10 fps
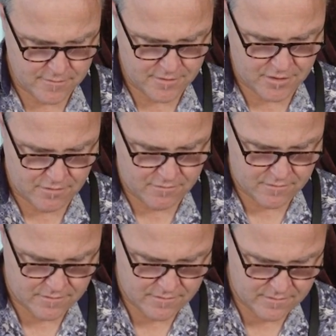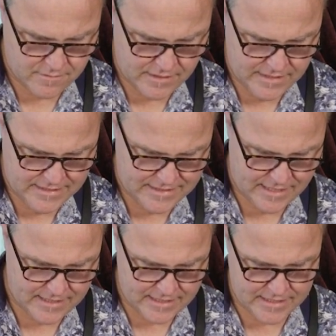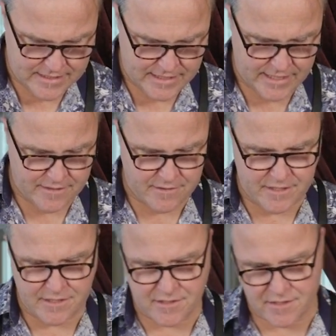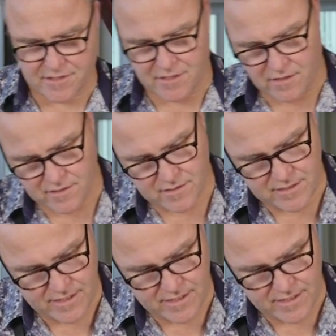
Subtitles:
So inside the container is the salt.